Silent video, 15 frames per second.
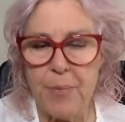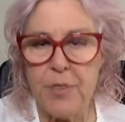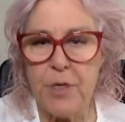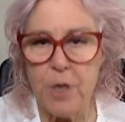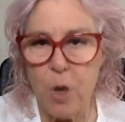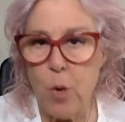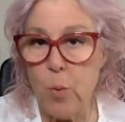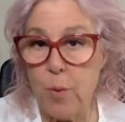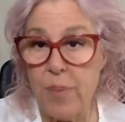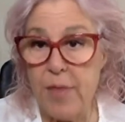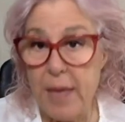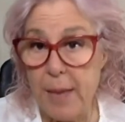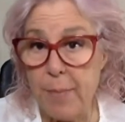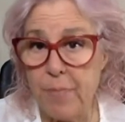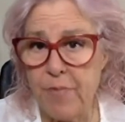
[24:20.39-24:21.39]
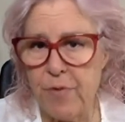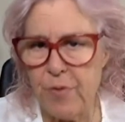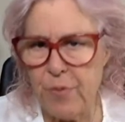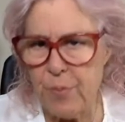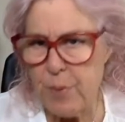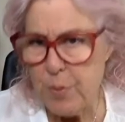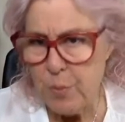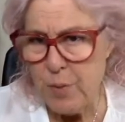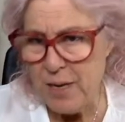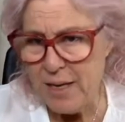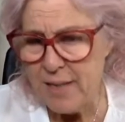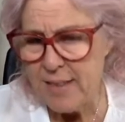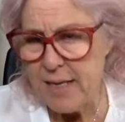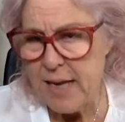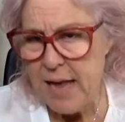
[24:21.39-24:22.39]
to go with him for
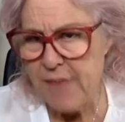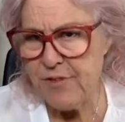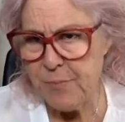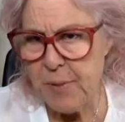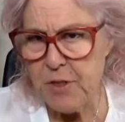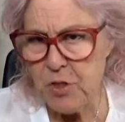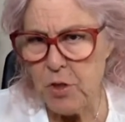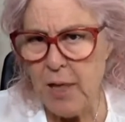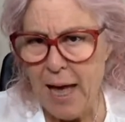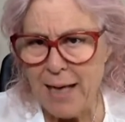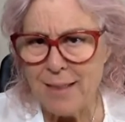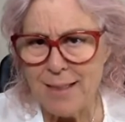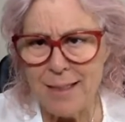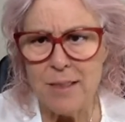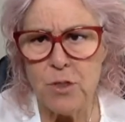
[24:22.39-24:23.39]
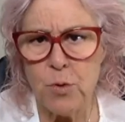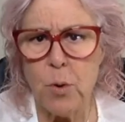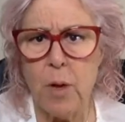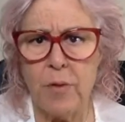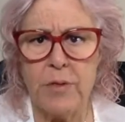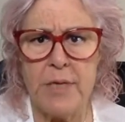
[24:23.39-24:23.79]
have special access to all,